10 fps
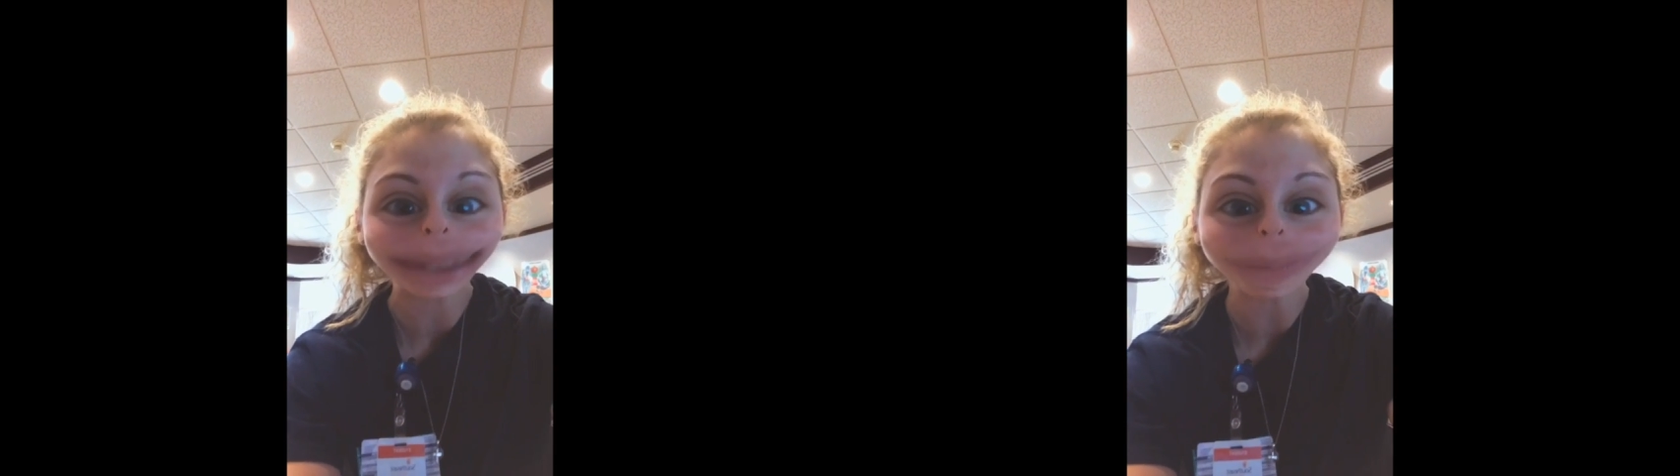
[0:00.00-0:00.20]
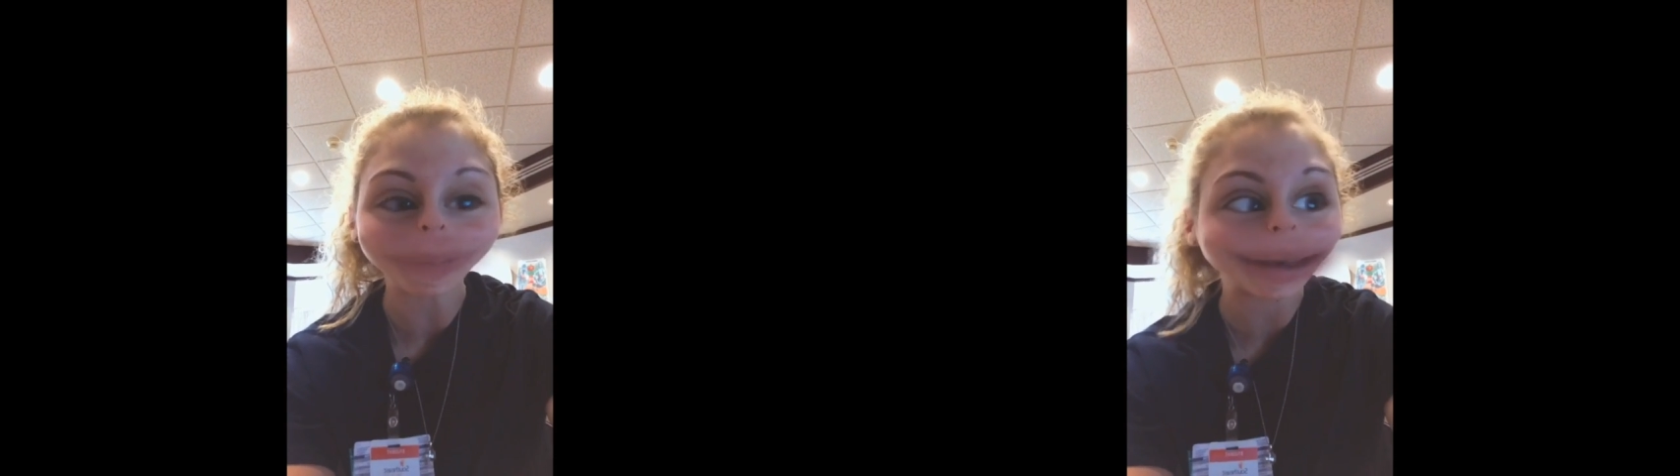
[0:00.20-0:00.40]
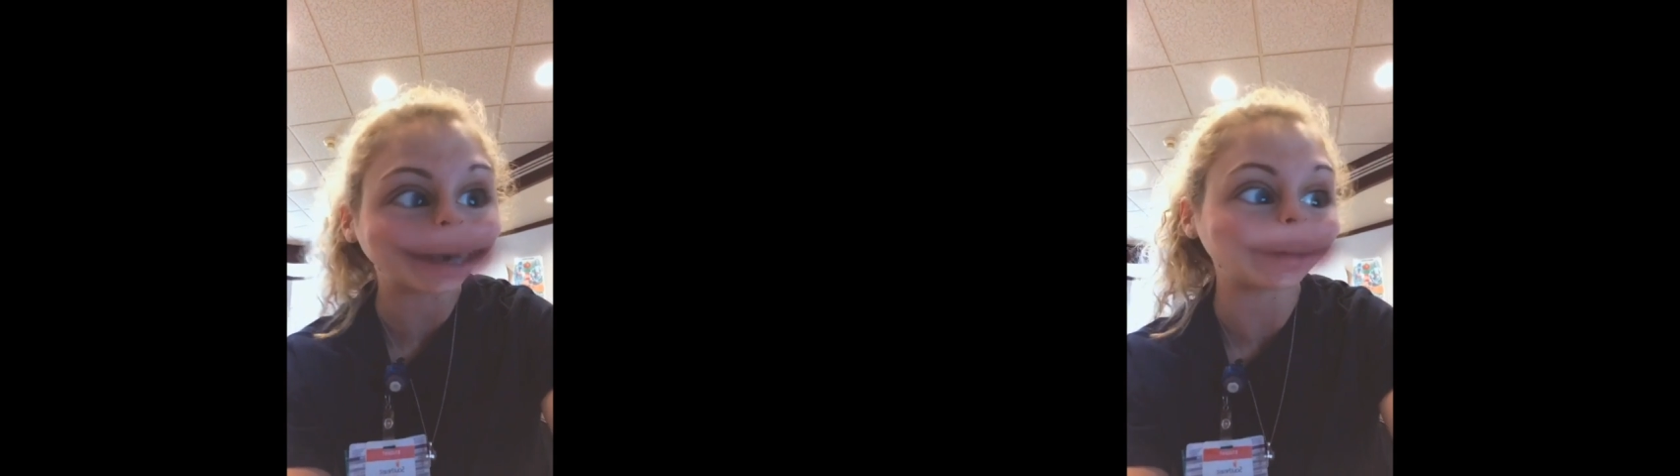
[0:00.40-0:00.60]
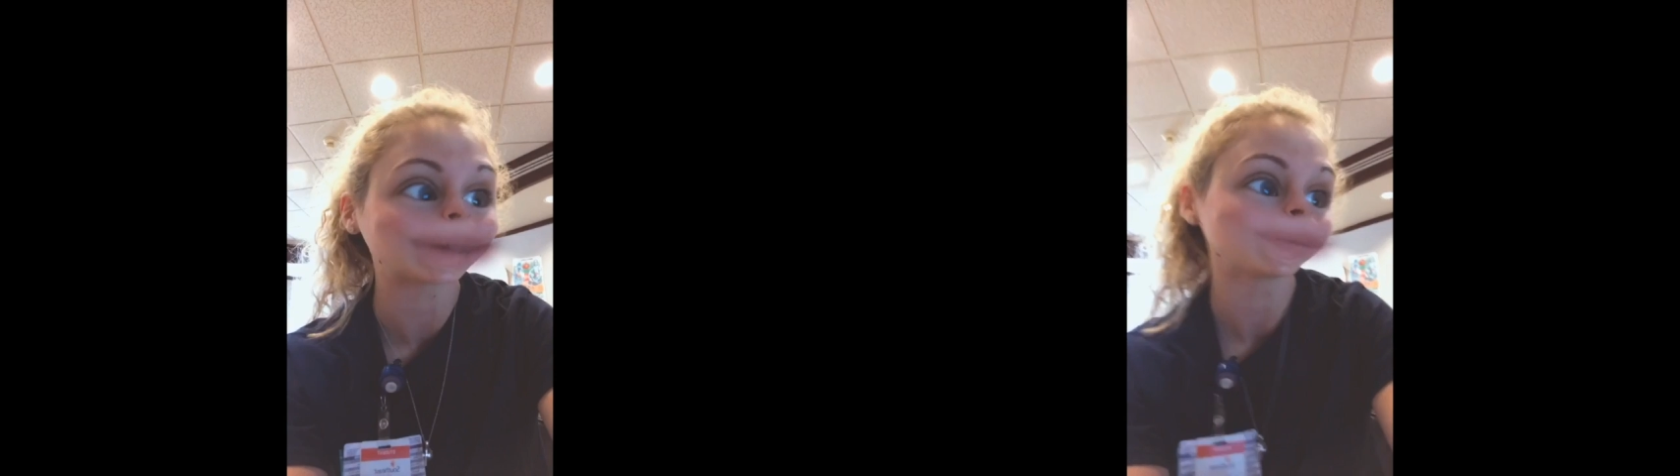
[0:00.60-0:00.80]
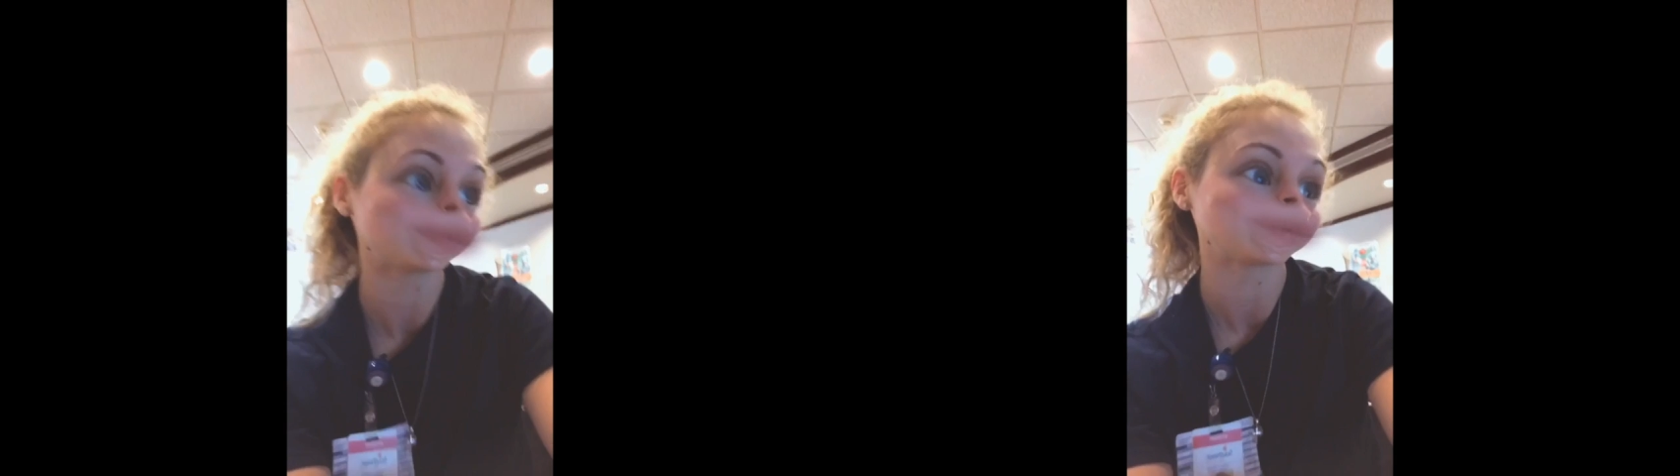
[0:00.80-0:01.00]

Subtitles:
deep breathe